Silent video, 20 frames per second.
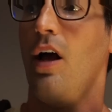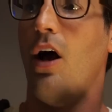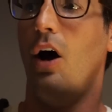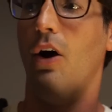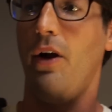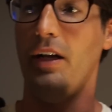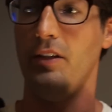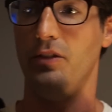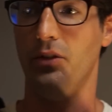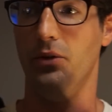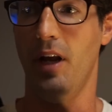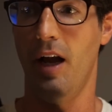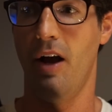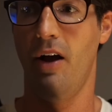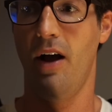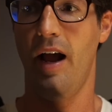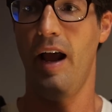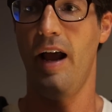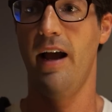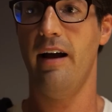Okay, so now
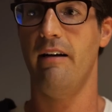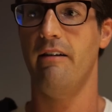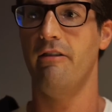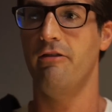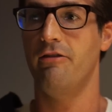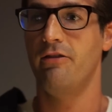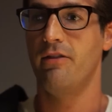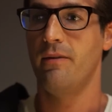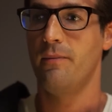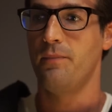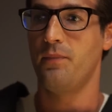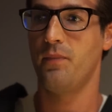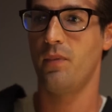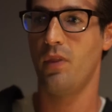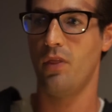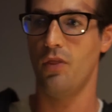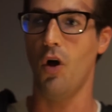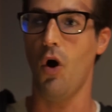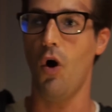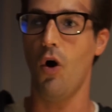I have
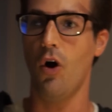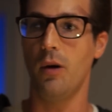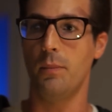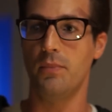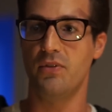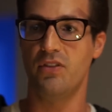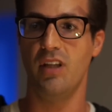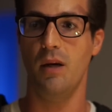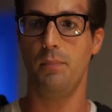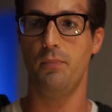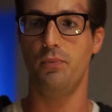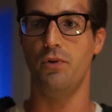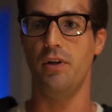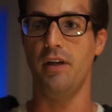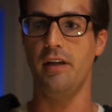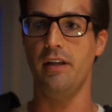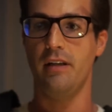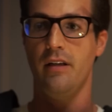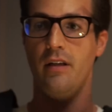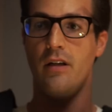the arm
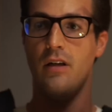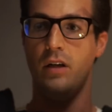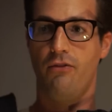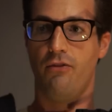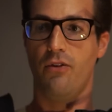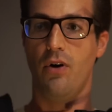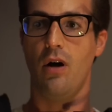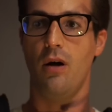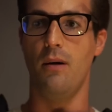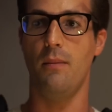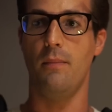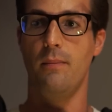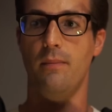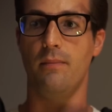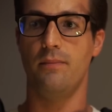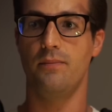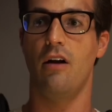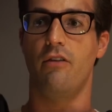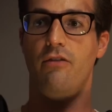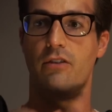separated from
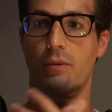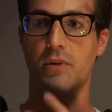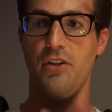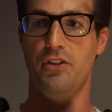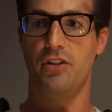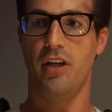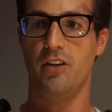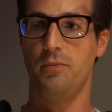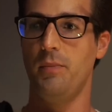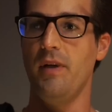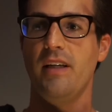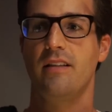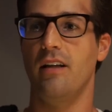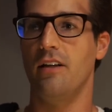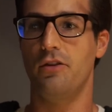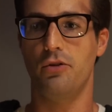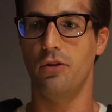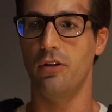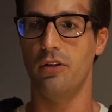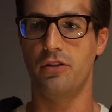the chest piece. I
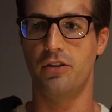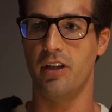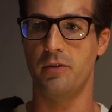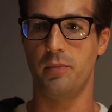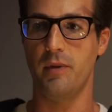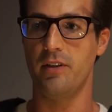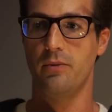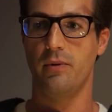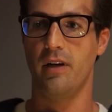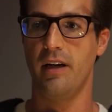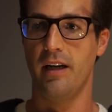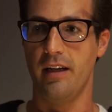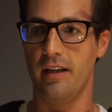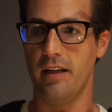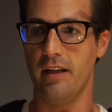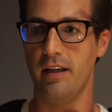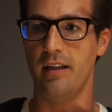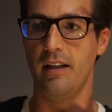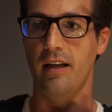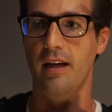threw the chest piece away. I
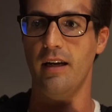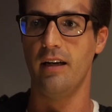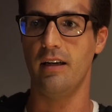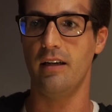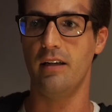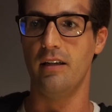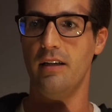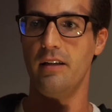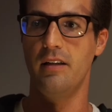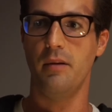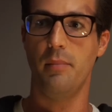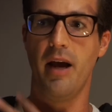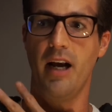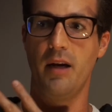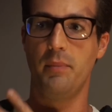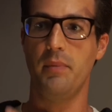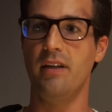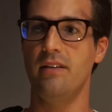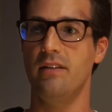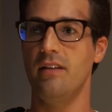didn't need that. I didn't need the
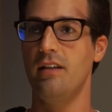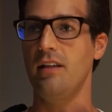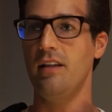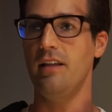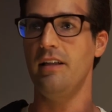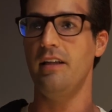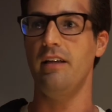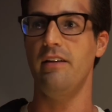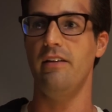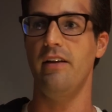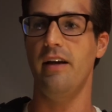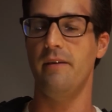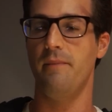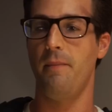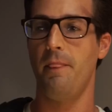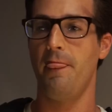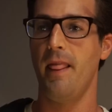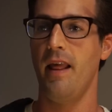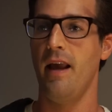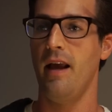back piece. I didn't need any of that.
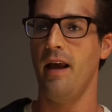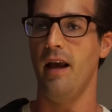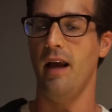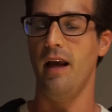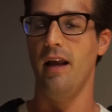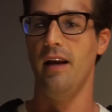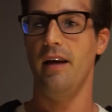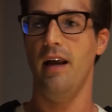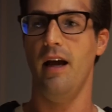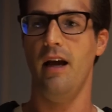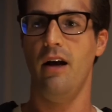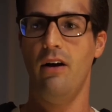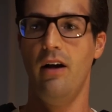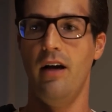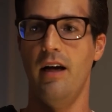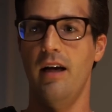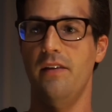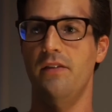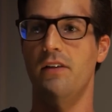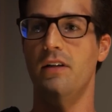And now I
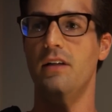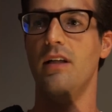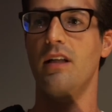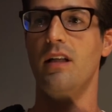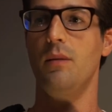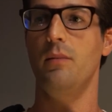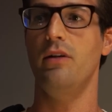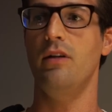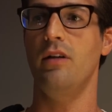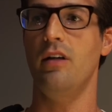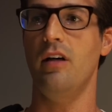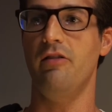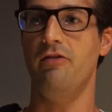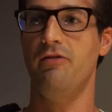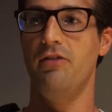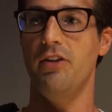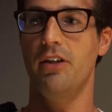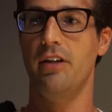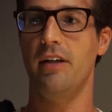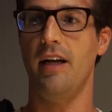had the dilemma of
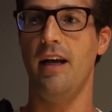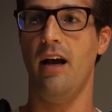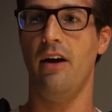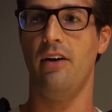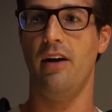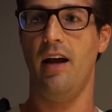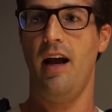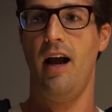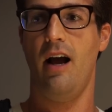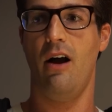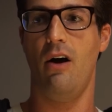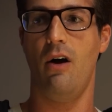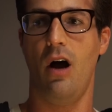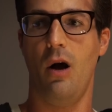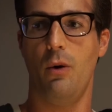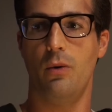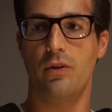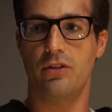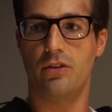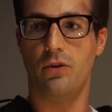figuring out how I
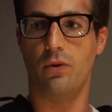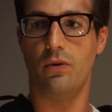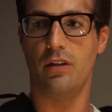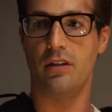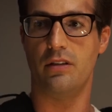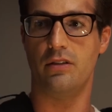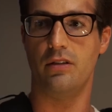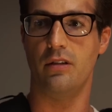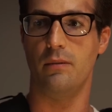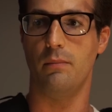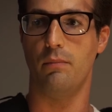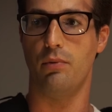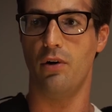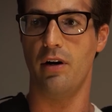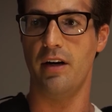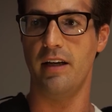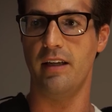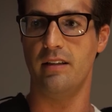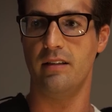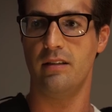was going to
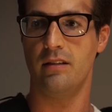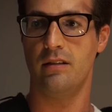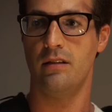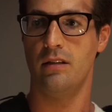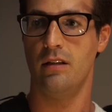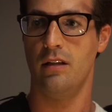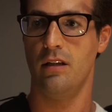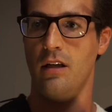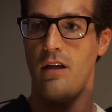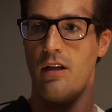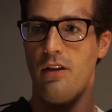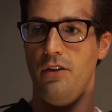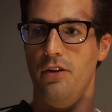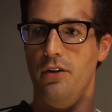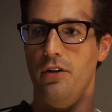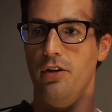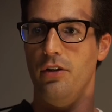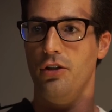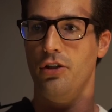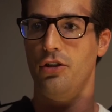brace
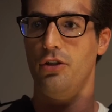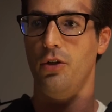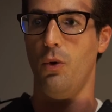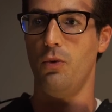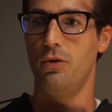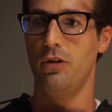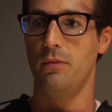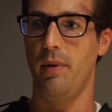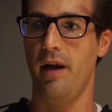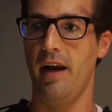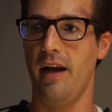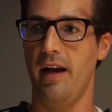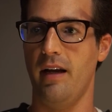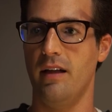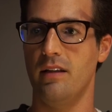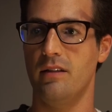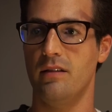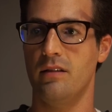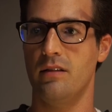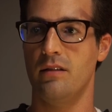the shoulder
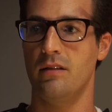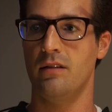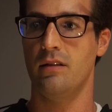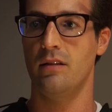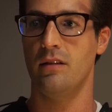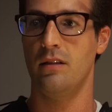pads